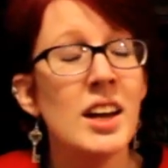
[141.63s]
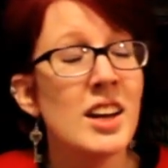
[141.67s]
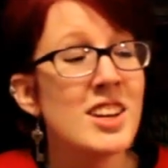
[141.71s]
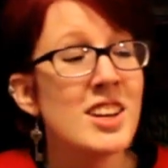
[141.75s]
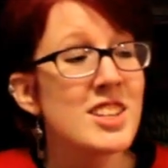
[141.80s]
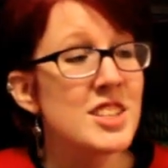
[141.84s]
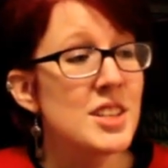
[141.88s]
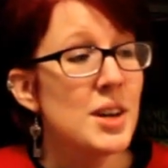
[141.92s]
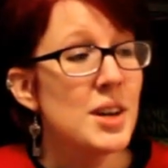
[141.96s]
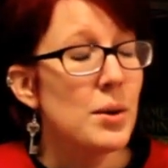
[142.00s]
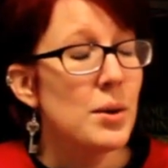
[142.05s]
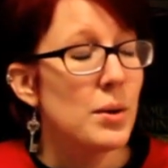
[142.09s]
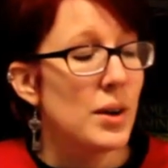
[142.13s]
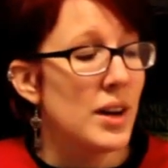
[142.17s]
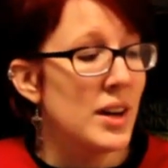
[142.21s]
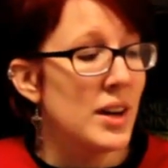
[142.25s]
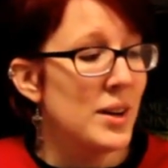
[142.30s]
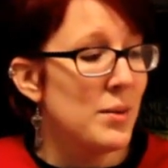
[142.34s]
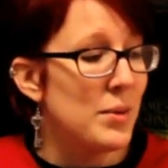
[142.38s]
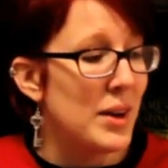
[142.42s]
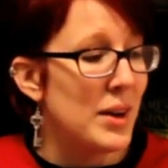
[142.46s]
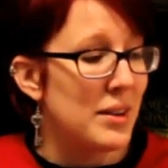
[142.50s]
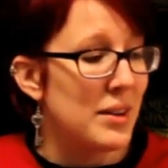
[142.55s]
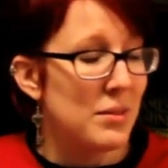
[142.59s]
So
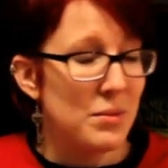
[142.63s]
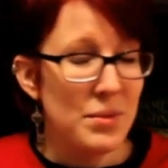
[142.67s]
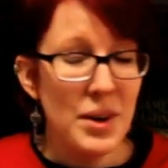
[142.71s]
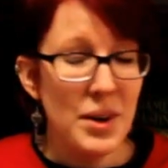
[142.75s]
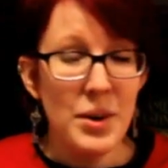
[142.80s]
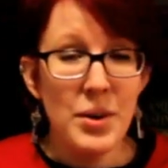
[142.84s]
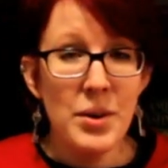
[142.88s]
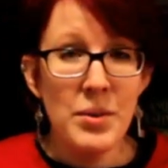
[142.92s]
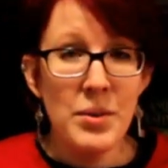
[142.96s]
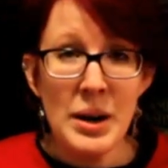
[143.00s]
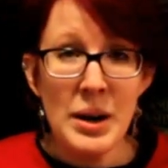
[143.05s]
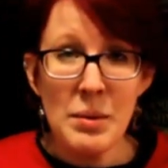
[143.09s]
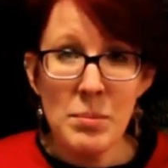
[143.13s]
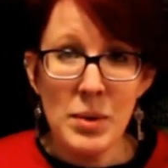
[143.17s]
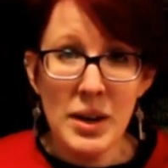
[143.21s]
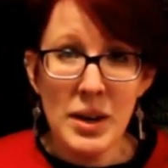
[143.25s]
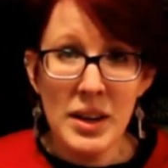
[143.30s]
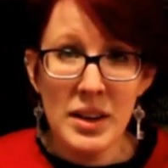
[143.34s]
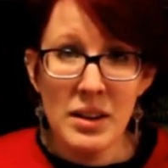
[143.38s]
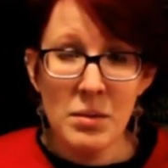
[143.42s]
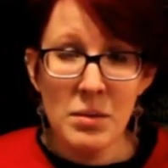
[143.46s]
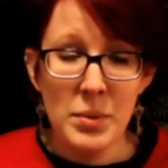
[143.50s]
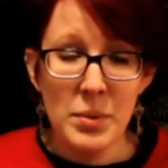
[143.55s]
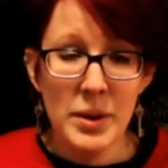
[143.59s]
anyway, very
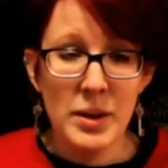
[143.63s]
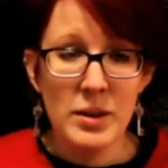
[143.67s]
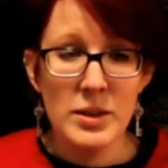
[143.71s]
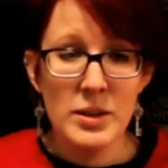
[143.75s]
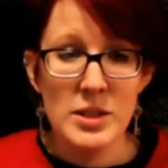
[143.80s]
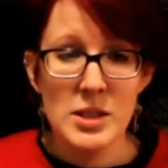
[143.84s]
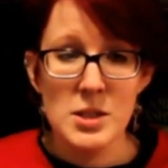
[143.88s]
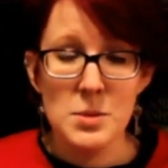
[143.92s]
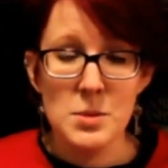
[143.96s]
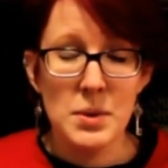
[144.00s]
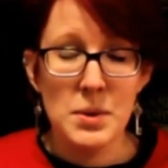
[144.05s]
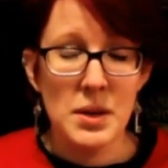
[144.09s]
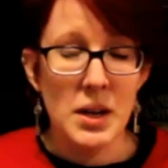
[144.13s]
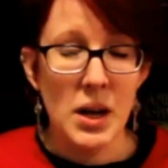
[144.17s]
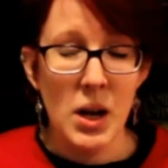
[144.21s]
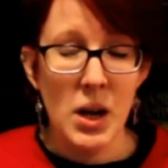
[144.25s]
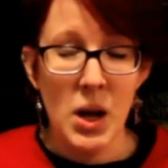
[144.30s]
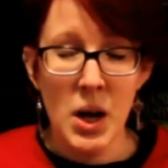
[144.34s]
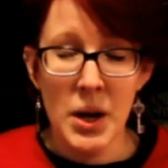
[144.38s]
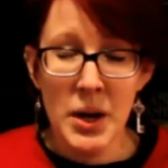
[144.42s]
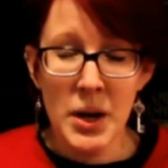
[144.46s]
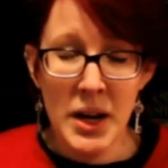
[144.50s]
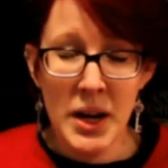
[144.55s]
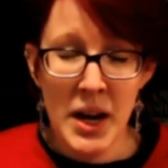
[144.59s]
rambly because it's been a
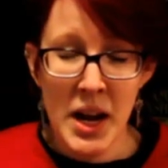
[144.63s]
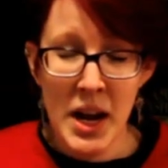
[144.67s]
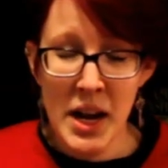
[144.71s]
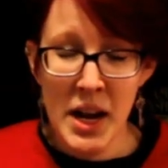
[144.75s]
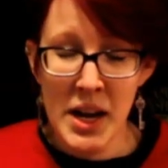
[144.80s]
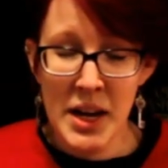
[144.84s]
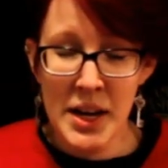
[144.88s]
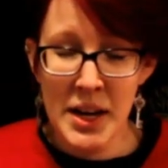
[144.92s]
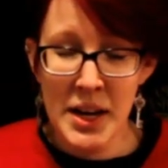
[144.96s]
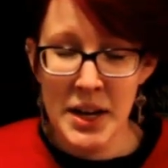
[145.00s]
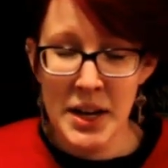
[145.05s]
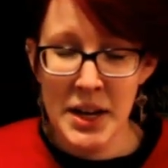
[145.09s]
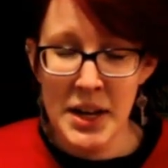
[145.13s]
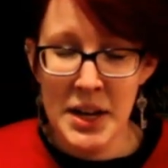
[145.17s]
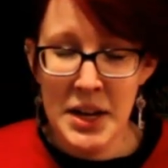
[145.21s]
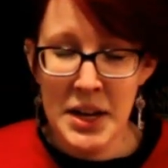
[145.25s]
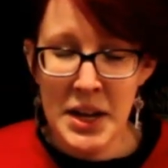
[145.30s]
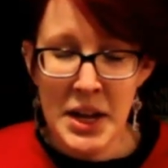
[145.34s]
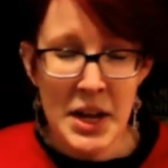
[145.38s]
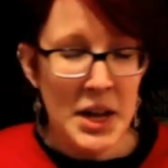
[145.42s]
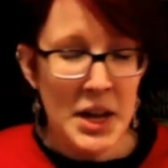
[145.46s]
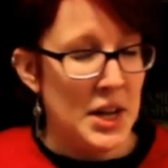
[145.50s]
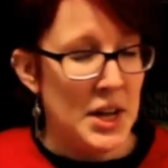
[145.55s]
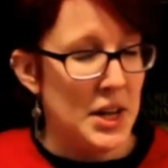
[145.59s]
long day,
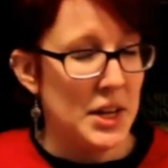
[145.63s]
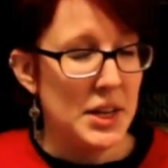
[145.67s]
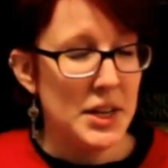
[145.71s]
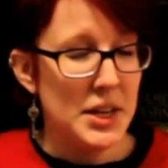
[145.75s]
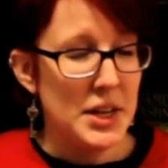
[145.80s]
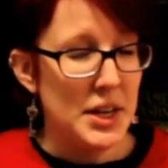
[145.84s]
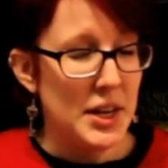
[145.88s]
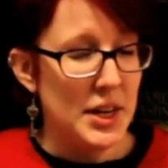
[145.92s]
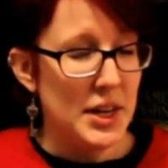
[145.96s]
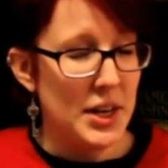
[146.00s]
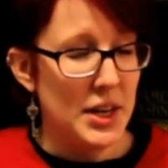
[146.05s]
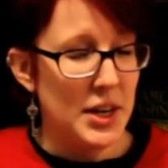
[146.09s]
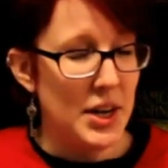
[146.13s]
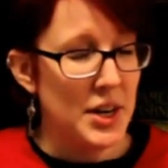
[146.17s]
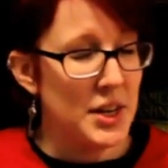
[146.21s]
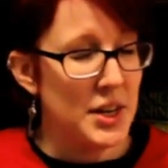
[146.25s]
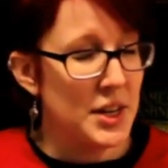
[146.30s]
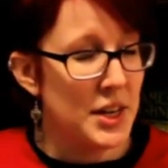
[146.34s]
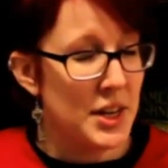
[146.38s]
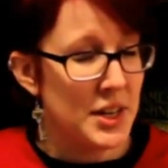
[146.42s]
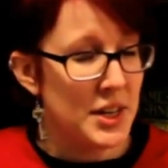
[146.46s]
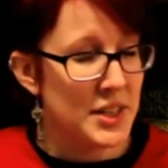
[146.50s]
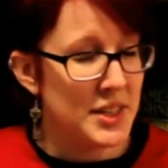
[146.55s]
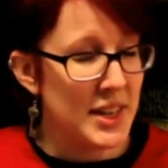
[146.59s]
a long
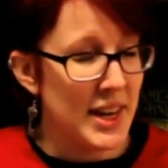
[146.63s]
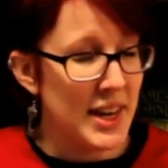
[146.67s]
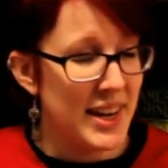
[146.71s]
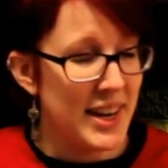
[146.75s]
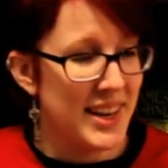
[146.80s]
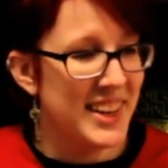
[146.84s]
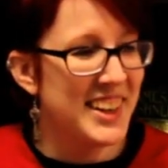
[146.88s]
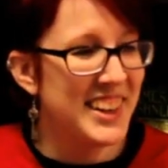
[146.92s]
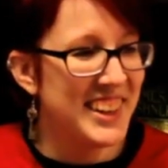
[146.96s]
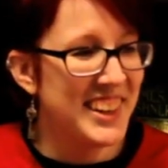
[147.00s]
long day.